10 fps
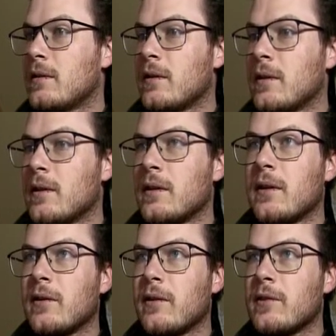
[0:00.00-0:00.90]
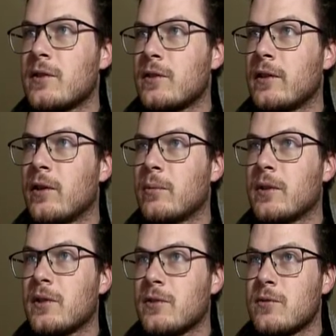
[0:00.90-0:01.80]
I don't have the screen open
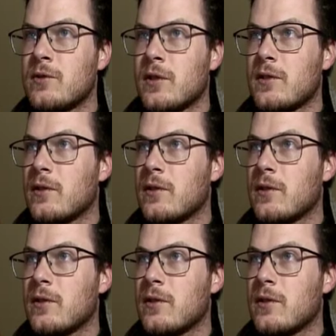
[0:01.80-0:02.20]
that shows just